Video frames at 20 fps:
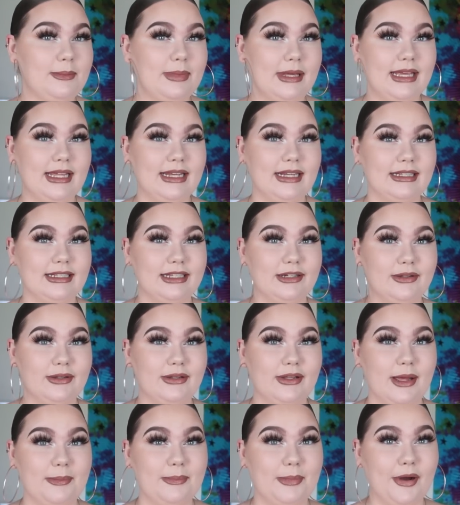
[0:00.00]
be in a
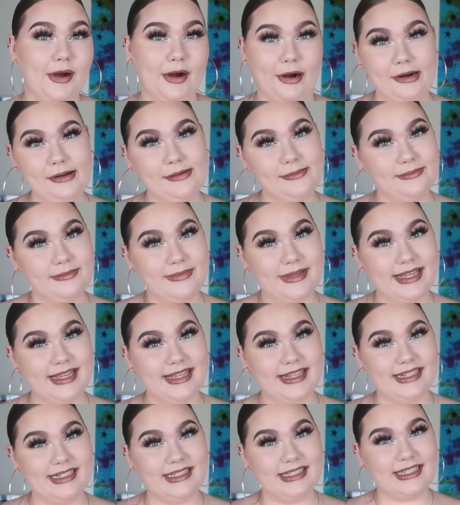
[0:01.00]
little
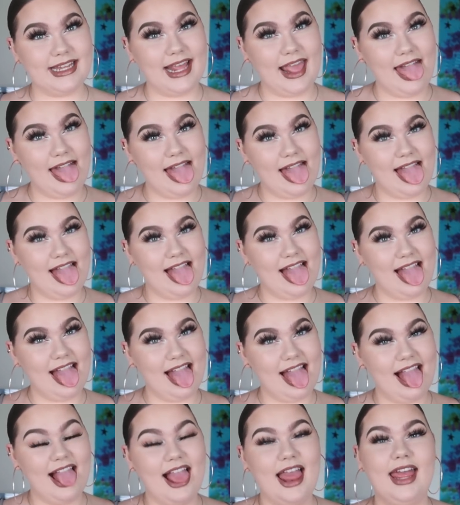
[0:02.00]
apartment. Ah,
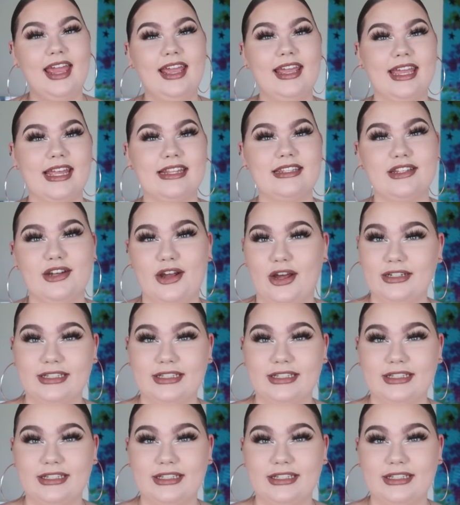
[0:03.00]
it's an